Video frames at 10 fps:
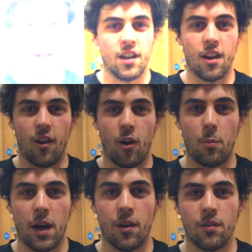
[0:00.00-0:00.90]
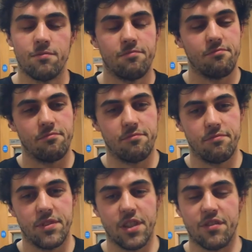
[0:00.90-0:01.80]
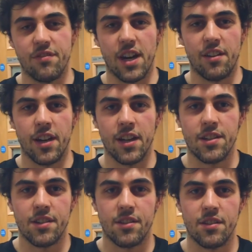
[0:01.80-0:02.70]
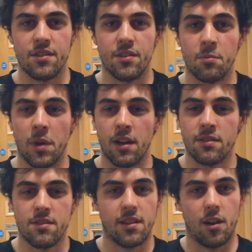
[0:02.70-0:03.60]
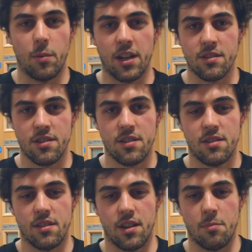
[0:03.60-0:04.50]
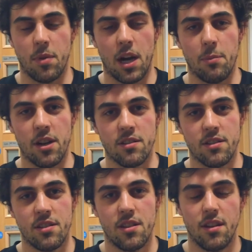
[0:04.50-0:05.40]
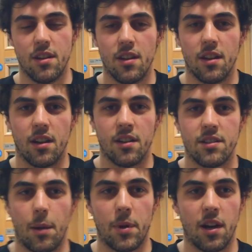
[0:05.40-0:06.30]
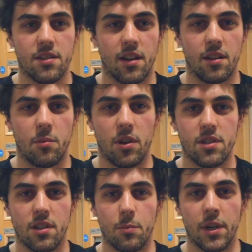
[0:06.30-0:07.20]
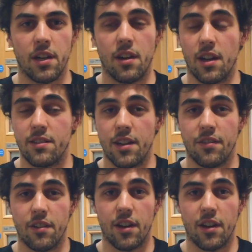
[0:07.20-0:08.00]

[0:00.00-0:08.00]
Learned a lot about different variations using dumbbells, kettlebells, barbells, stepping outside the box a little bit. I'd definitely